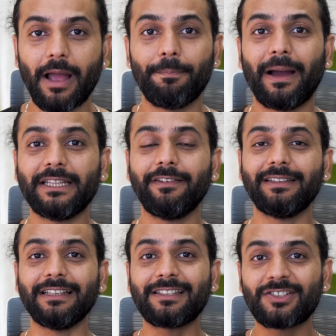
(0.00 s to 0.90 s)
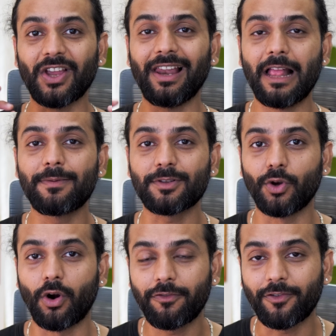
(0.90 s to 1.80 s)
And by the way, this channel helps a
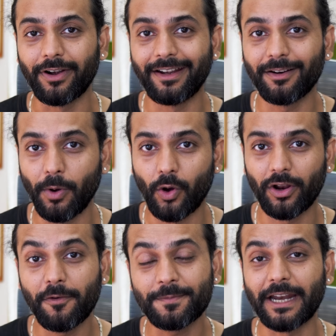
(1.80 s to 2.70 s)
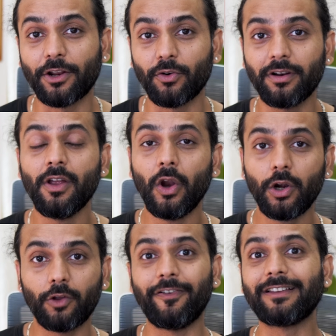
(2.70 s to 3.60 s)
lot of creator, blogger, website owner
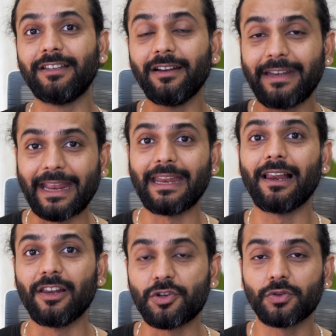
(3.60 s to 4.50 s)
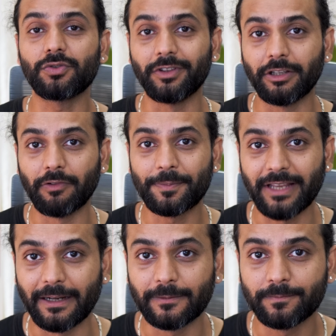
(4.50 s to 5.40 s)
to fix their technical issues on their
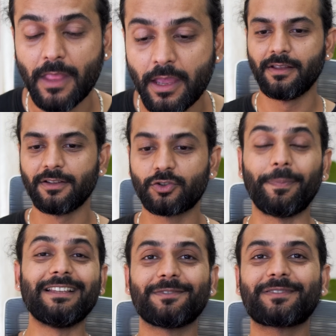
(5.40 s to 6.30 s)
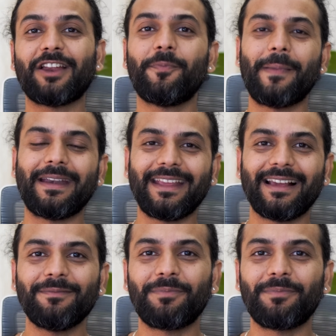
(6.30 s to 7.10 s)
website. So please subscribe for practical,